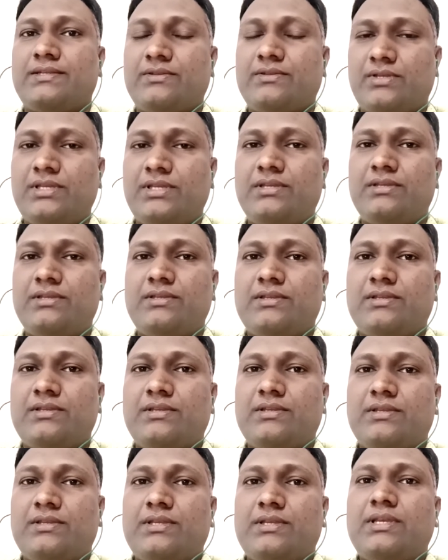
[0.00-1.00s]
Okay,
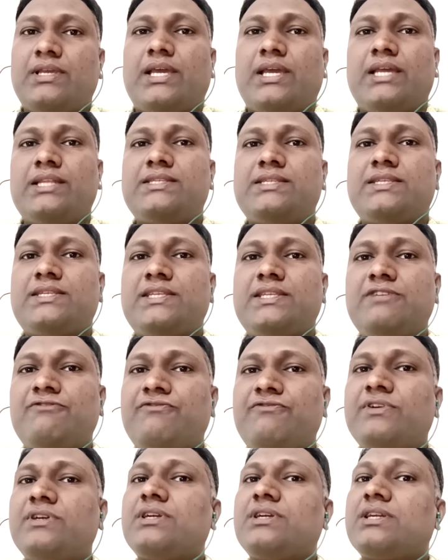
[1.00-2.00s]
and C
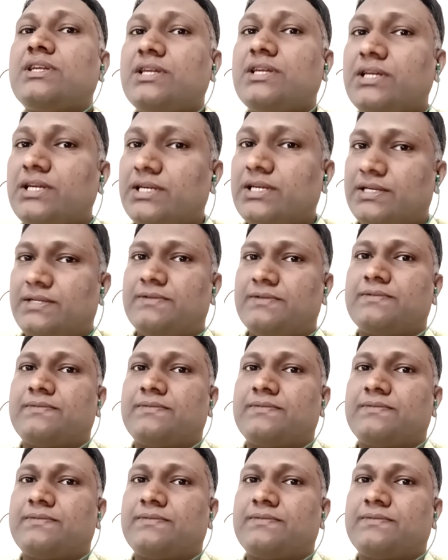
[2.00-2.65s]
for curd.